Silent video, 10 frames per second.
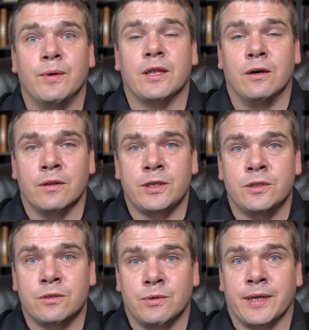With all the
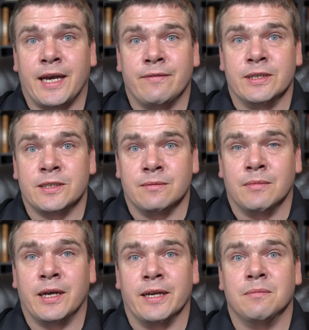usual caveats in
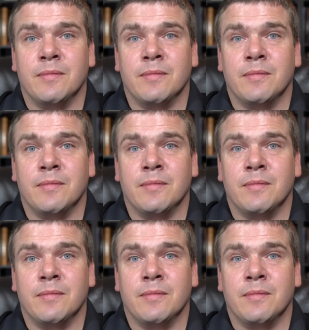mind,